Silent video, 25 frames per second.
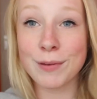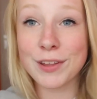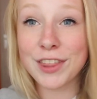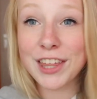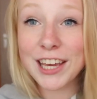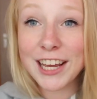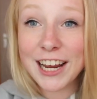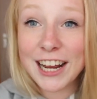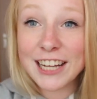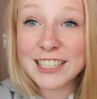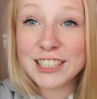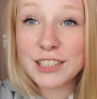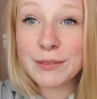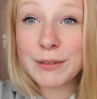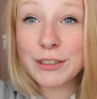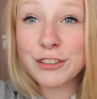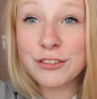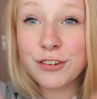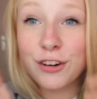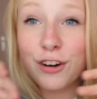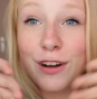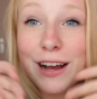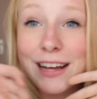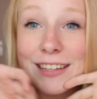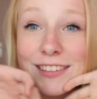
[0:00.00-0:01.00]
But thank you guys so
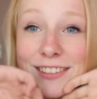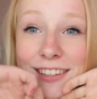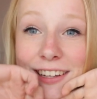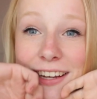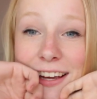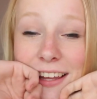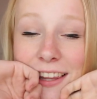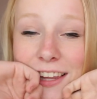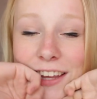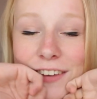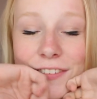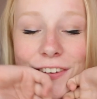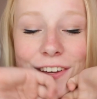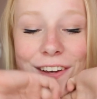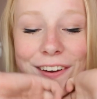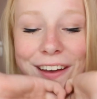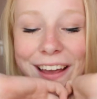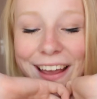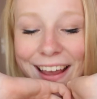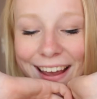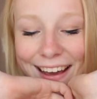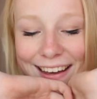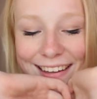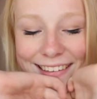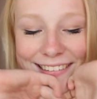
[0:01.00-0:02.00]
much for watching, I love you,
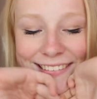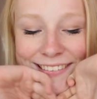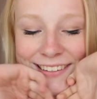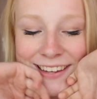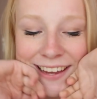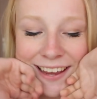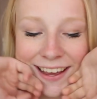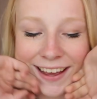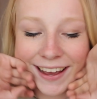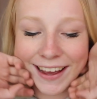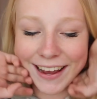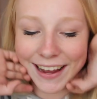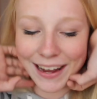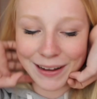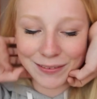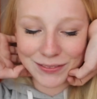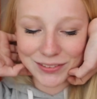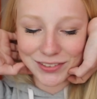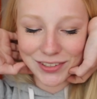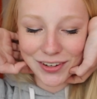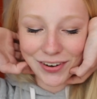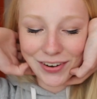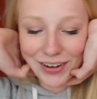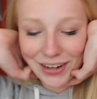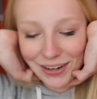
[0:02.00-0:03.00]
and
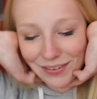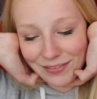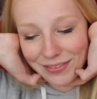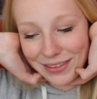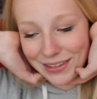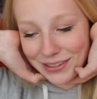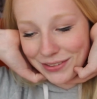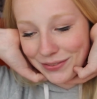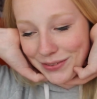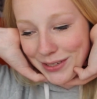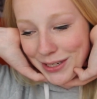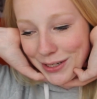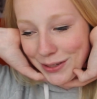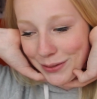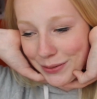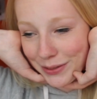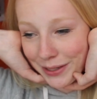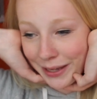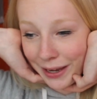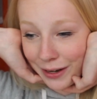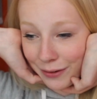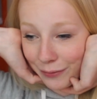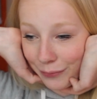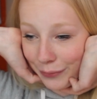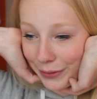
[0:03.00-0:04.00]
I'm sorry if this video
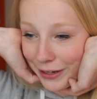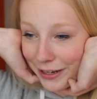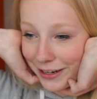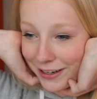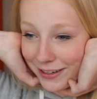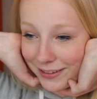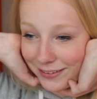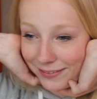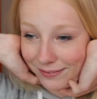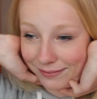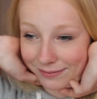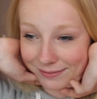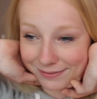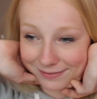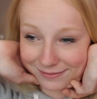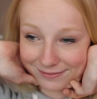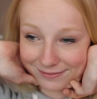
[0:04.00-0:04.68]
was kind of weird.